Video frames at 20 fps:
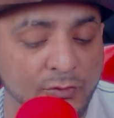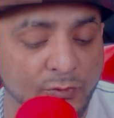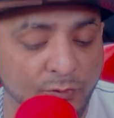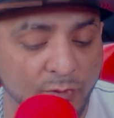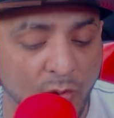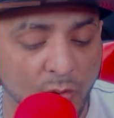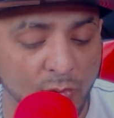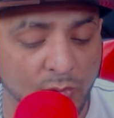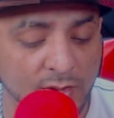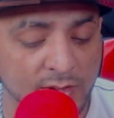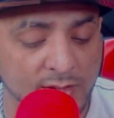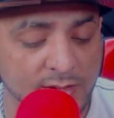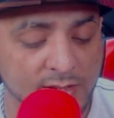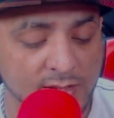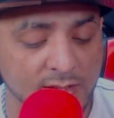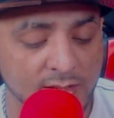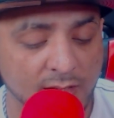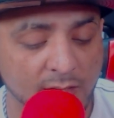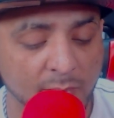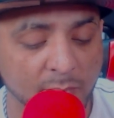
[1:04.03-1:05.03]

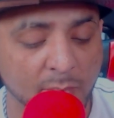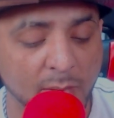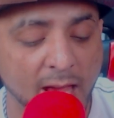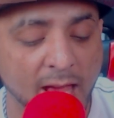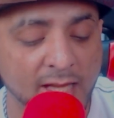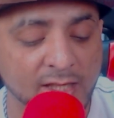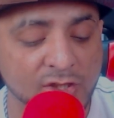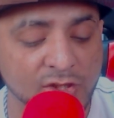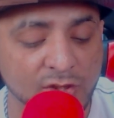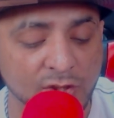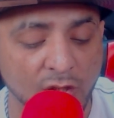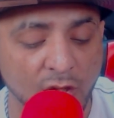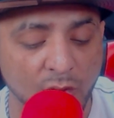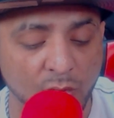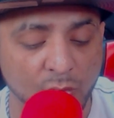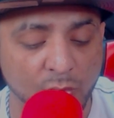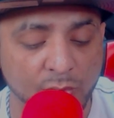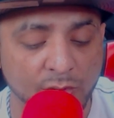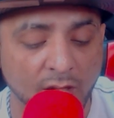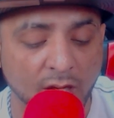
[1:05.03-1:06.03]
rollers, max
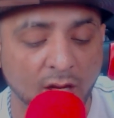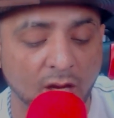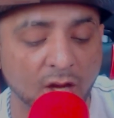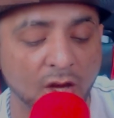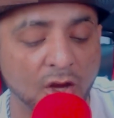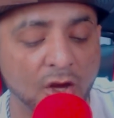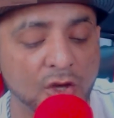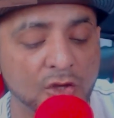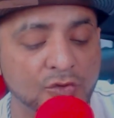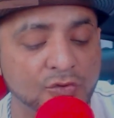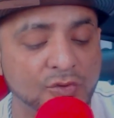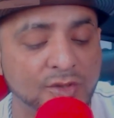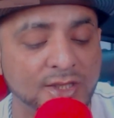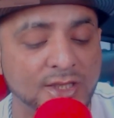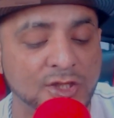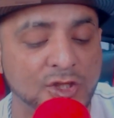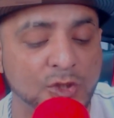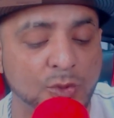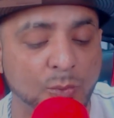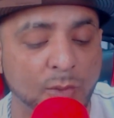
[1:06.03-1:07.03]
load one
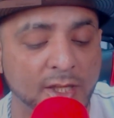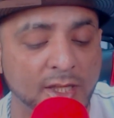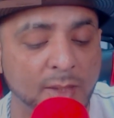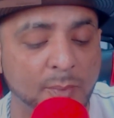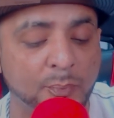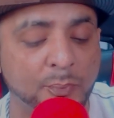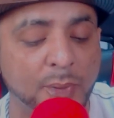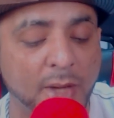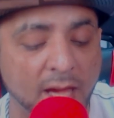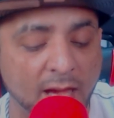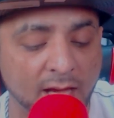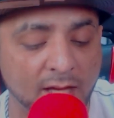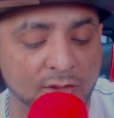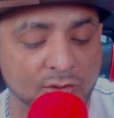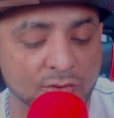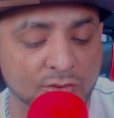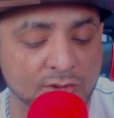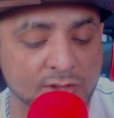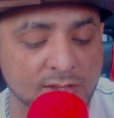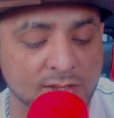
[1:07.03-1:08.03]
hundred twenty
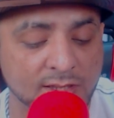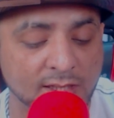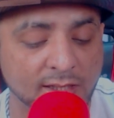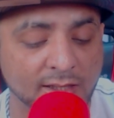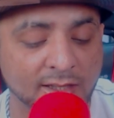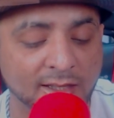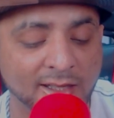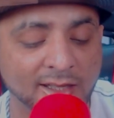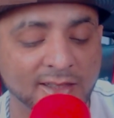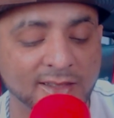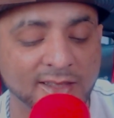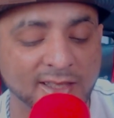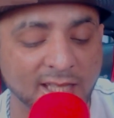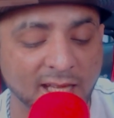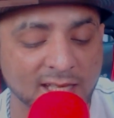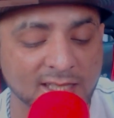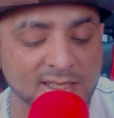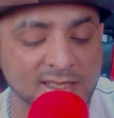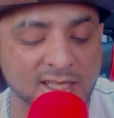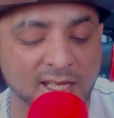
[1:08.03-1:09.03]
pounds,
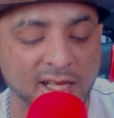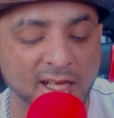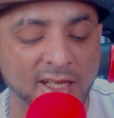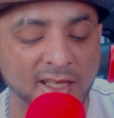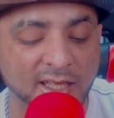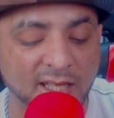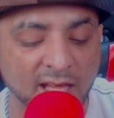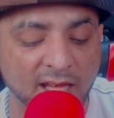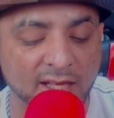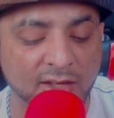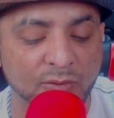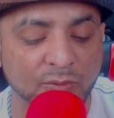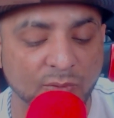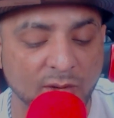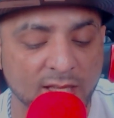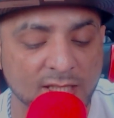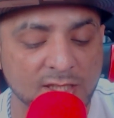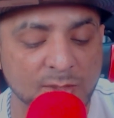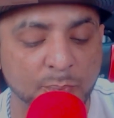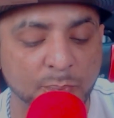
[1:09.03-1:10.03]
desk leg
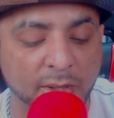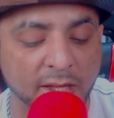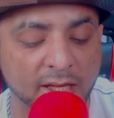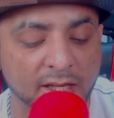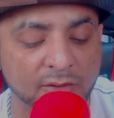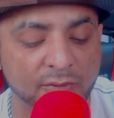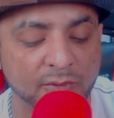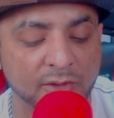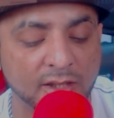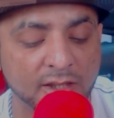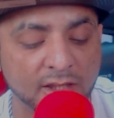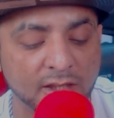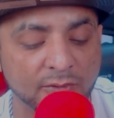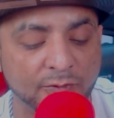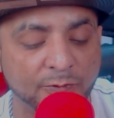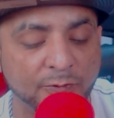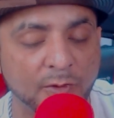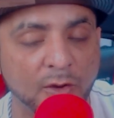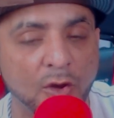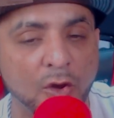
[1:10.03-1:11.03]
rest pain relief
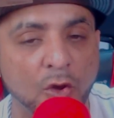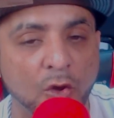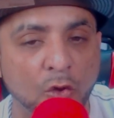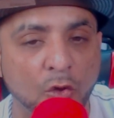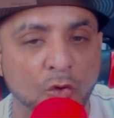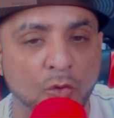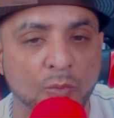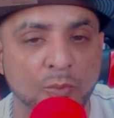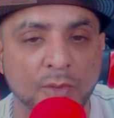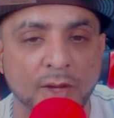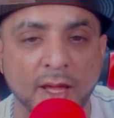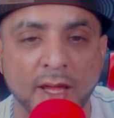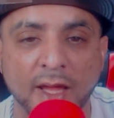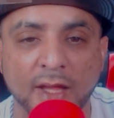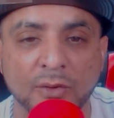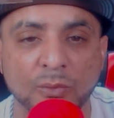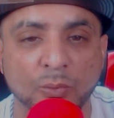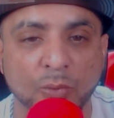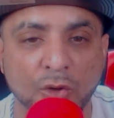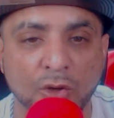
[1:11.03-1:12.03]
for home
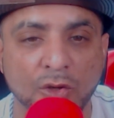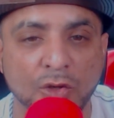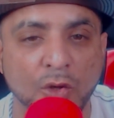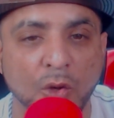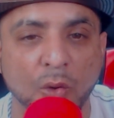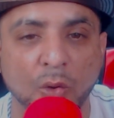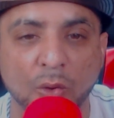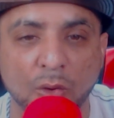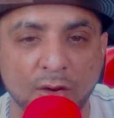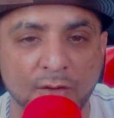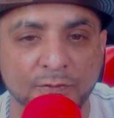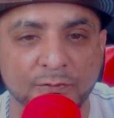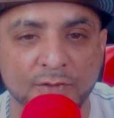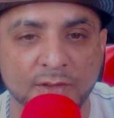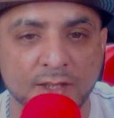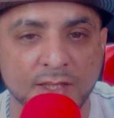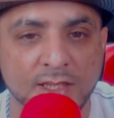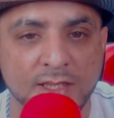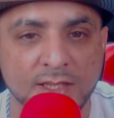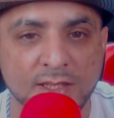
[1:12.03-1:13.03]
and work
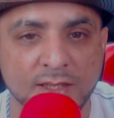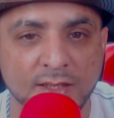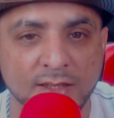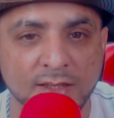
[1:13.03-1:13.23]
office.